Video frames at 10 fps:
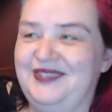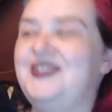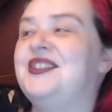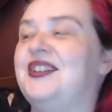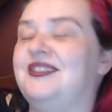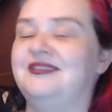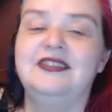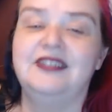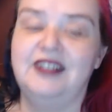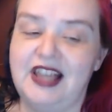well, no,
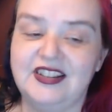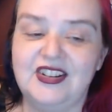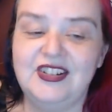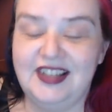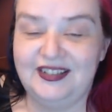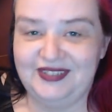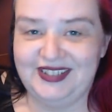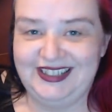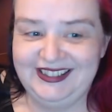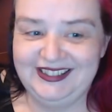Glasgow's
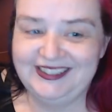lovely.